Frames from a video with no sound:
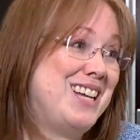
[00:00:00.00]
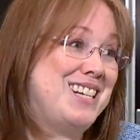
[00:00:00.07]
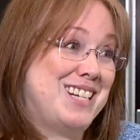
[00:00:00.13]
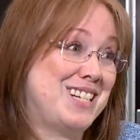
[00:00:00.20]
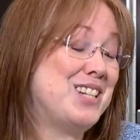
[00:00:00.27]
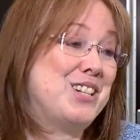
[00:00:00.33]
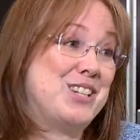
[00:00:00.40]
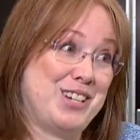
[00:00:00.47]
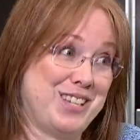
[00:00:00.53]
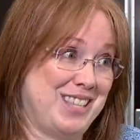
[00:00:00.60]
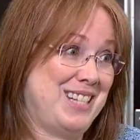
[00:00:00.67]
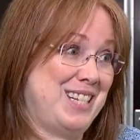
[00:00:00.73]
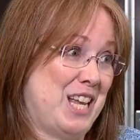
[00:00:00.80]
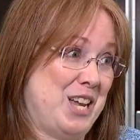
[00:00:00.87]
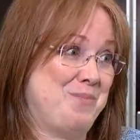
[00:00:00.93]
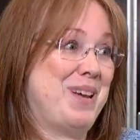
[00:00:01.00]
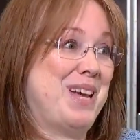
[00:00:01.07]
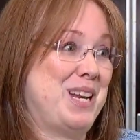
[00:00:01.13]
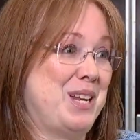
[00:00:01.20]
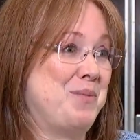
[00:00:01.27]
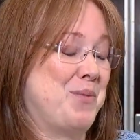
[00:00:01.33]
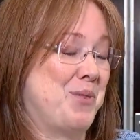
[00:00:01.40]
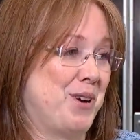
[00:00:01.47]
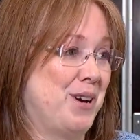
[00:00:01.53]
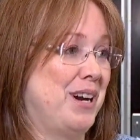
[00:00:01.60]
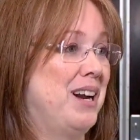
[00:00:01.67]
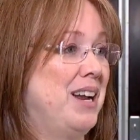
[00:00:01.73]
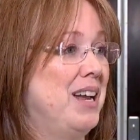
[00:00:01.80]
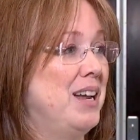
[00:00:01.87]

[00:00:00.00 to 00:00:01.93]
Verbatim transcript: It doesn't look the same anymore.